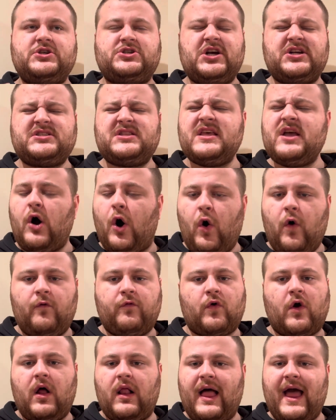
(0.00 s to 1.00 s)
Just the
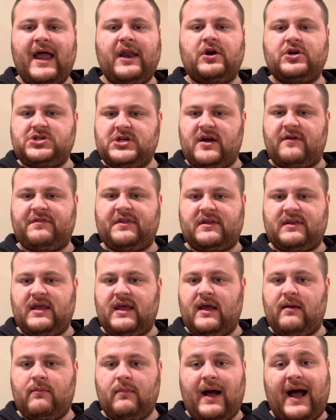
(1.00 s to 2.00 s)
overall energy of the
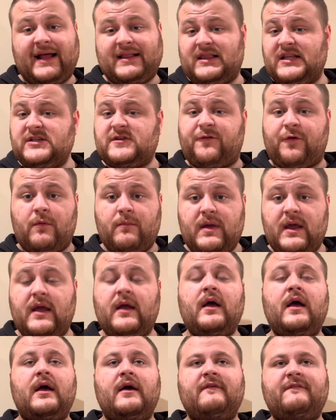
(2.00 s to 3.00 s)
team, at least for
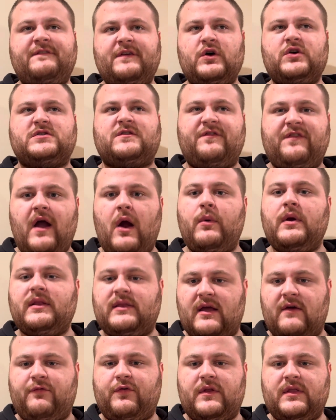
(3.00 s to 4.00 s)
me, feels very
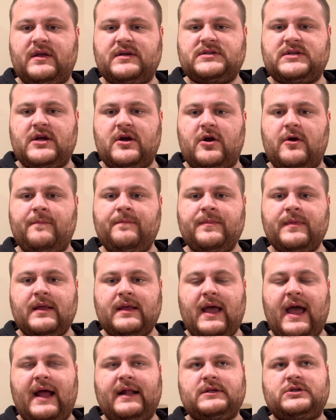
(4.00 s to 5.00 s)
different this year.
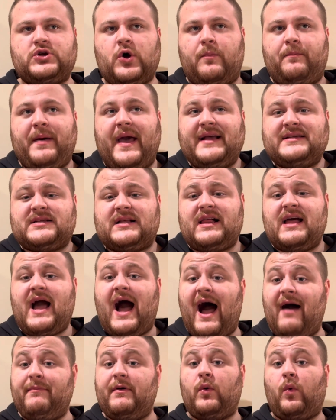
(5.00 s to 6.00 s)
And so basically,
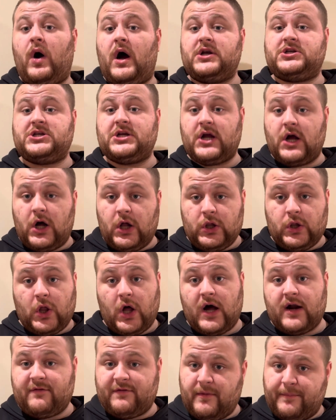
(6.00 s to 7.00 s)
I've been watching a
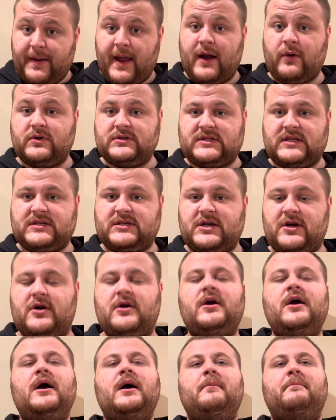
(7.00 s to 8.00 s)
lot of the Penguins this
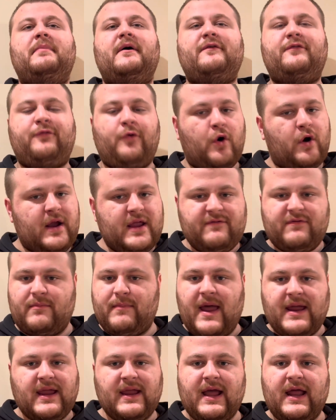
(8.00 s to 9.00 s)
year before even
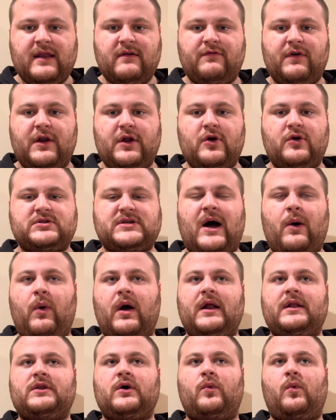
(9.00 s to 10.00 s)
making any videos. I
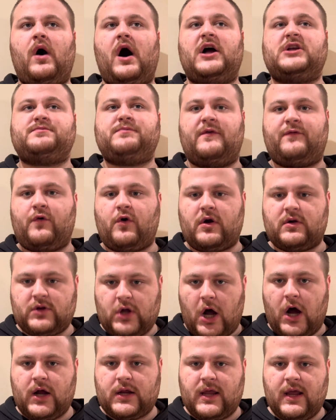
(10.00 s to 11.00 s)
wanted to watch before
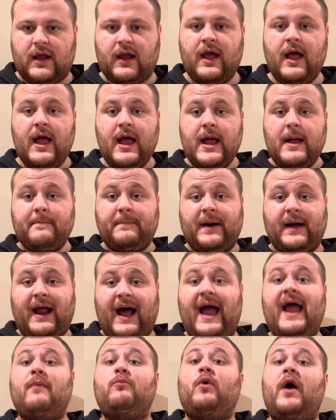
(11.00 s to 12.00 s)
talking, but
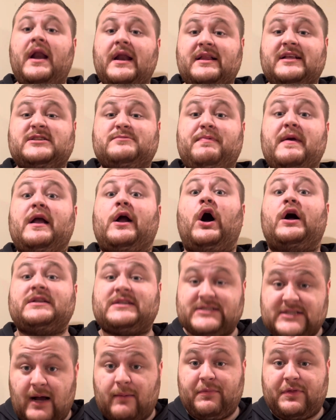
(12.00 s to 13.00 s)
I am ready to speak on
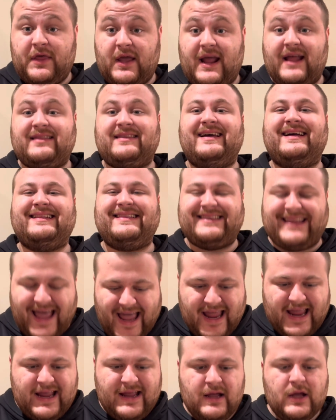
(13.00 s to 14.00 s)
something. And
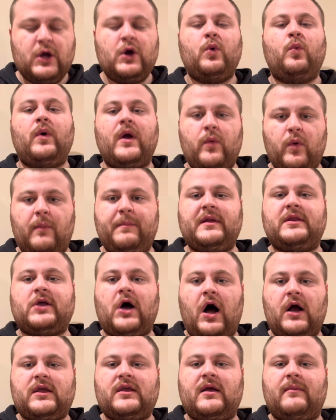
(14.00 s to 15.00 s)
today, we will be
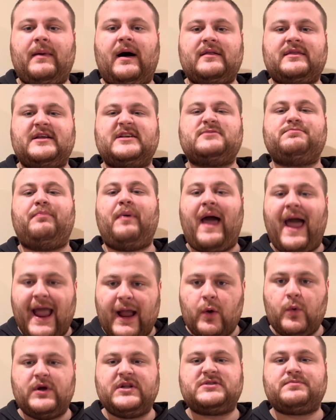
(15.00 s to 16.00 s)
talking about this
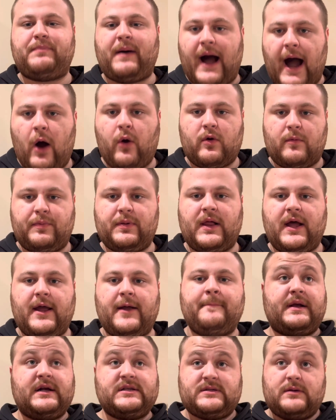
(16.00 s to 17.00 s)
Penguins power play.
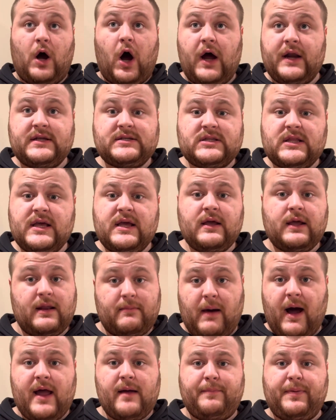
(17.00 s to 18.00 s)
Because honestly, in
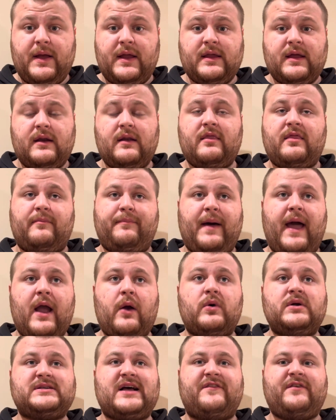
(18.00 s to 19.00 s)
my opinion, the
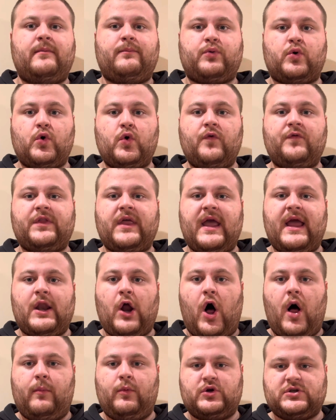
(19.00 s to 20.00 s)
Penguins have improved in
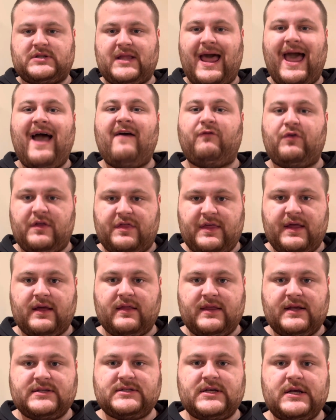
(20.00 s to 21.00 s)
almost everything
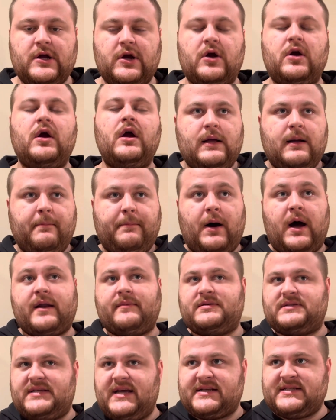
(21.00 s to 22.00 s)
this year. Bottom
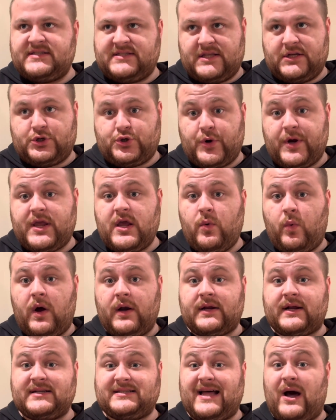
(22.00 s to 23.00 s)
six is the tricky one
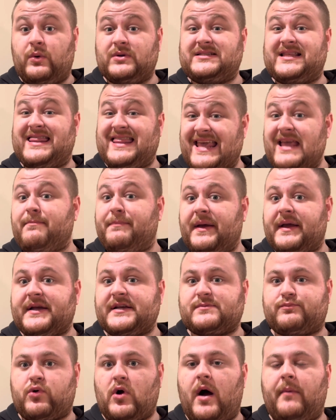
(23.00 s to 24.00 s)
because that was the
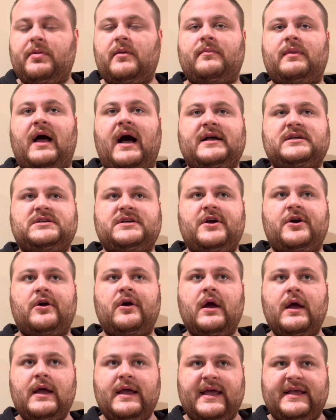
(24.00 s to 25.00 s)
biggest problem last
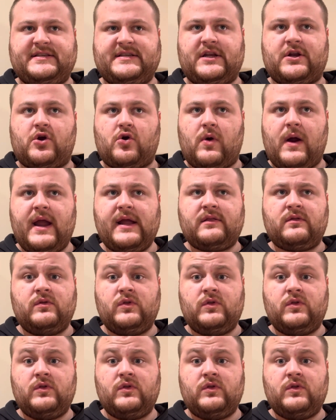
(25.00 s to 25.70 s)
year. Is it great?